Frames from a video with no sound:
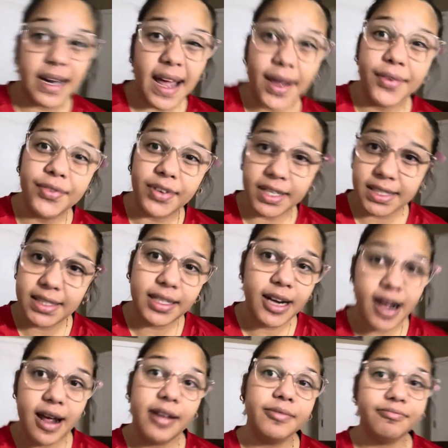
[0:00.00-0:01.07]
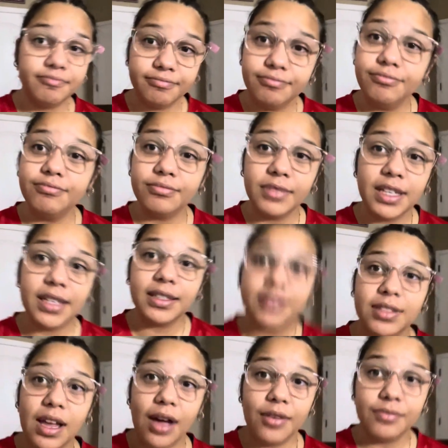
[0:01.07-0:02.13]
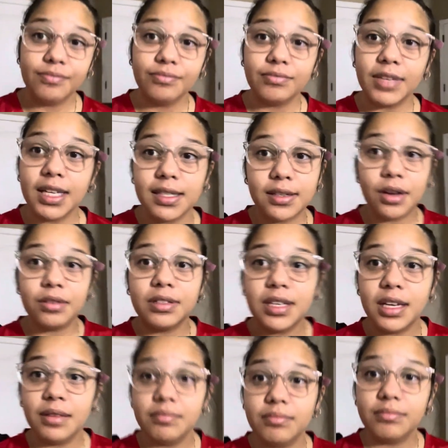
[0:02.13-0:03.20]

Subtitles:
have fun today. So, let's go, team.